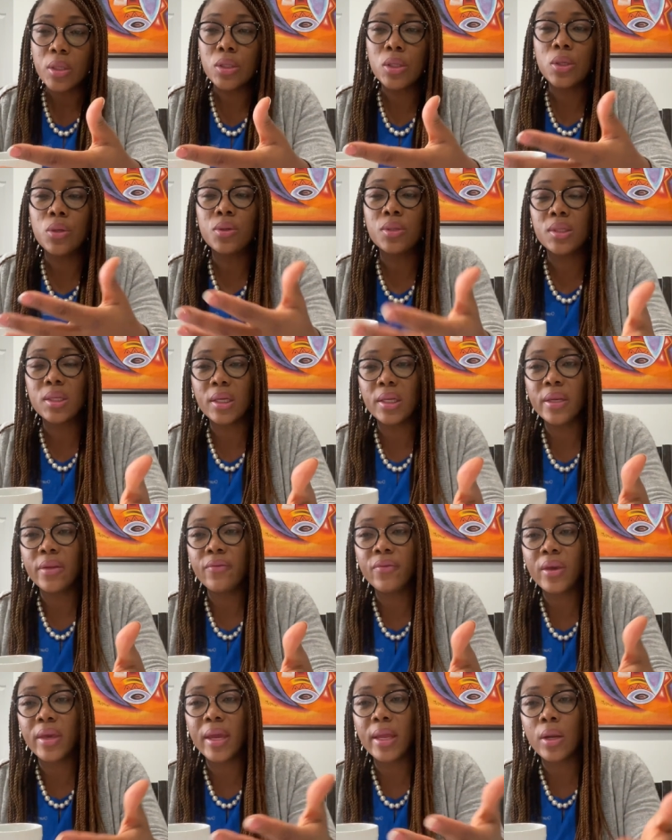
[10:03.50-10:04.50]
to your
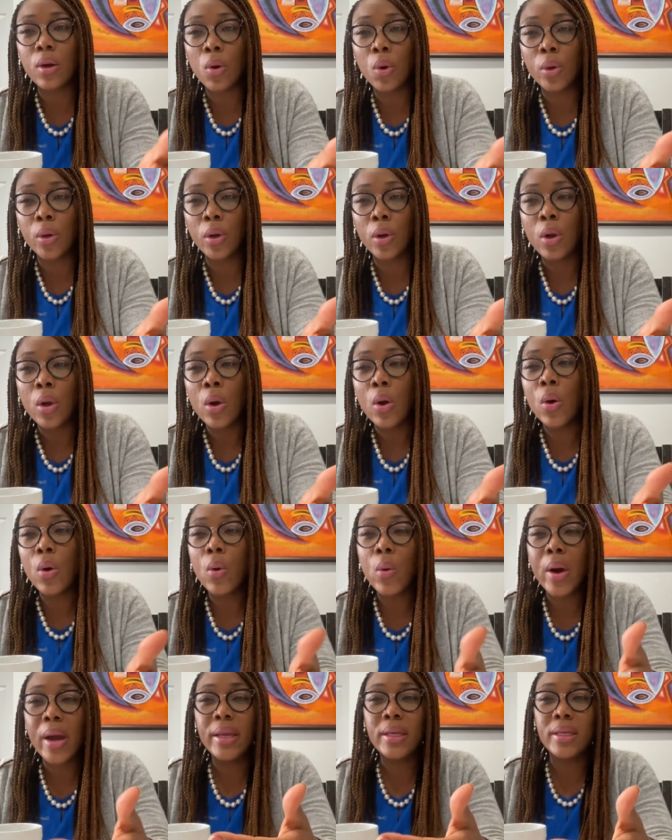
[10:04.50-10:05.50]
significant other.
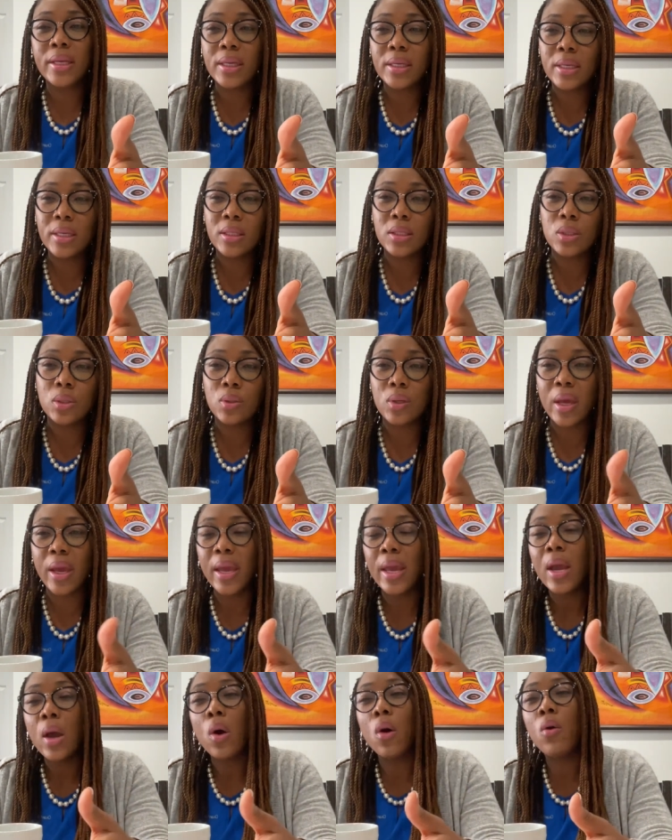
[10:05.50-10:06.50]
Oh, I did this
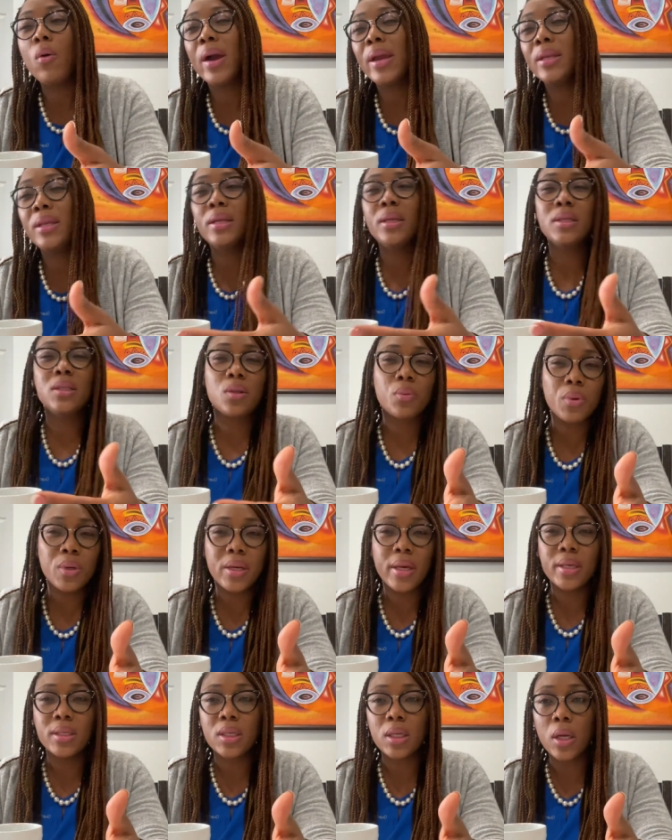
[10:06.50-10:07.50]
today. Oh, I did this three
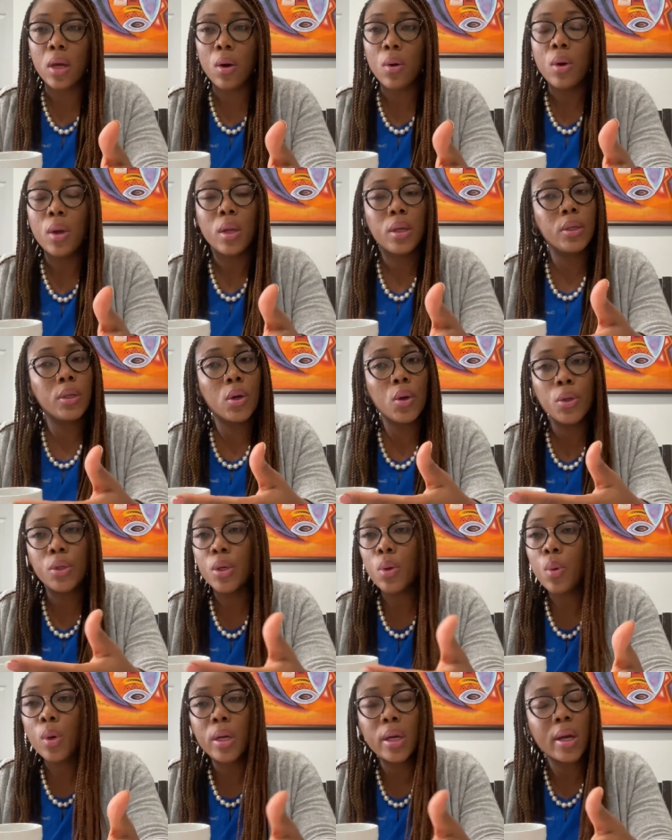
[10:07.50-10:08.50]
days ago. No, you
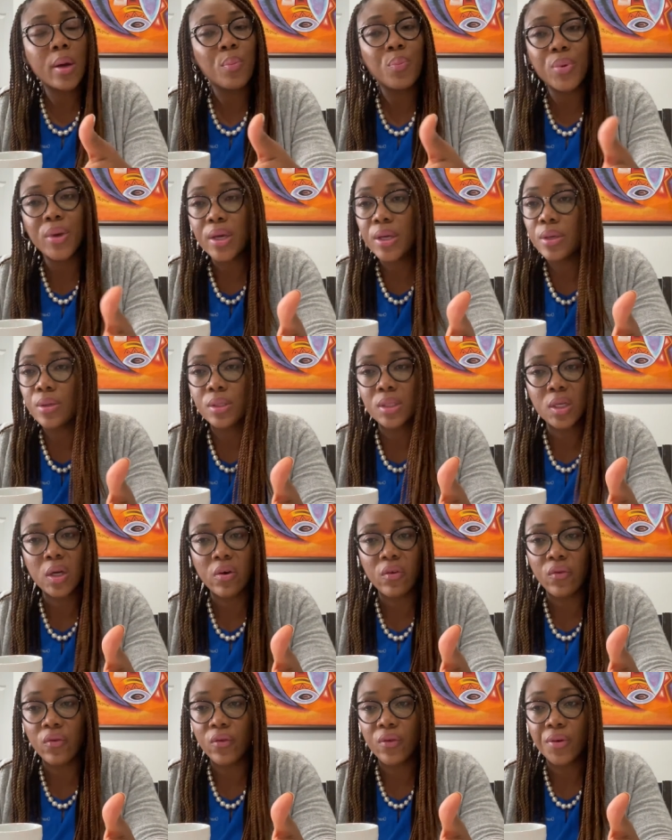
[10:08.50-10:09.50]
don't want to compare
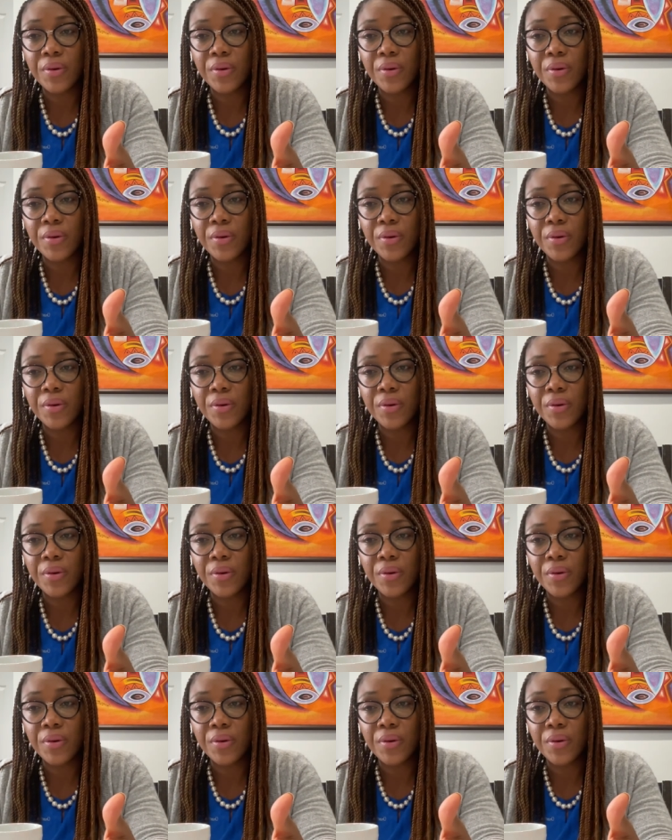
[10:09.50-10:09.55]
yourself.